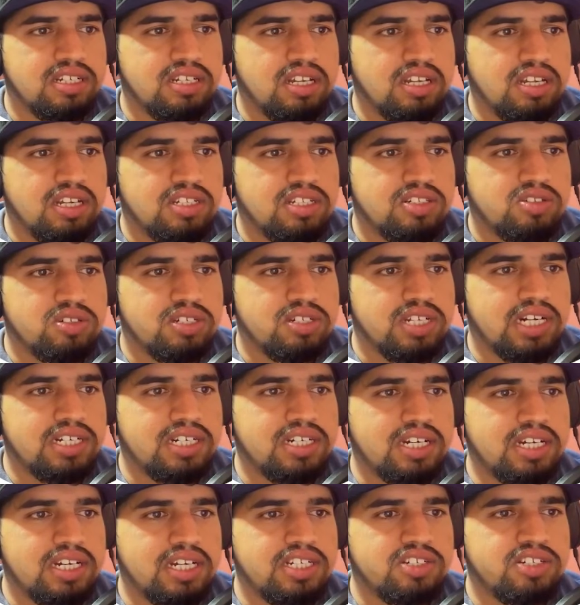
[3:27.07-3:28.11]
So
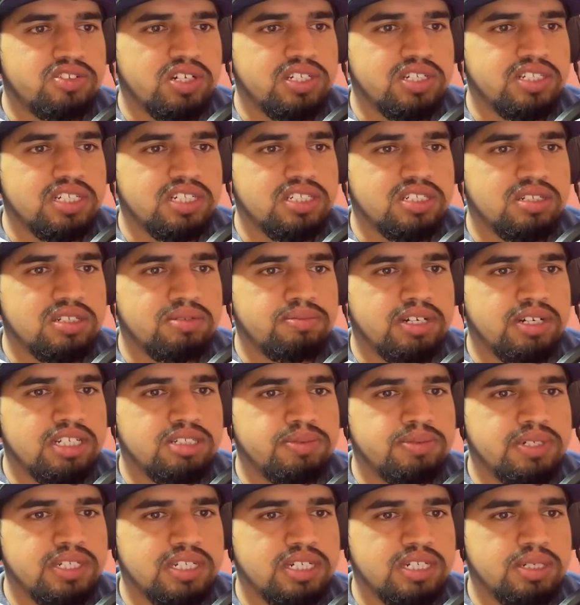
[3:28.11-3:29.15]
data and transaction must
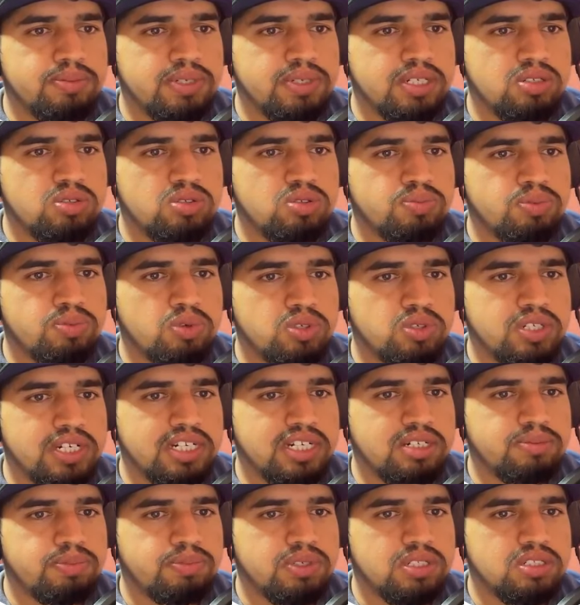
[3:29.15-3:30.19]
be encrypted to
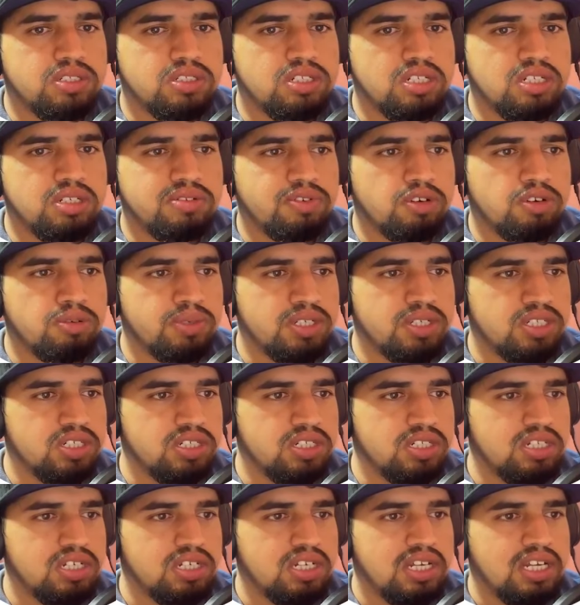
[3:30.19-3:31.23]
protect personal
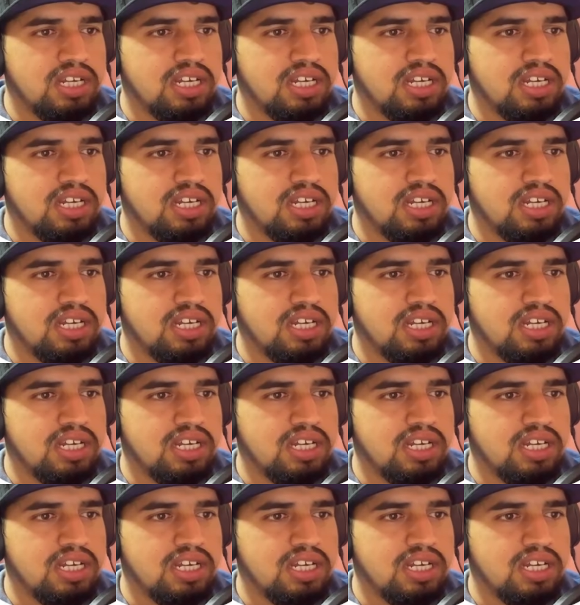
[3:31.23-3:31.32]
information.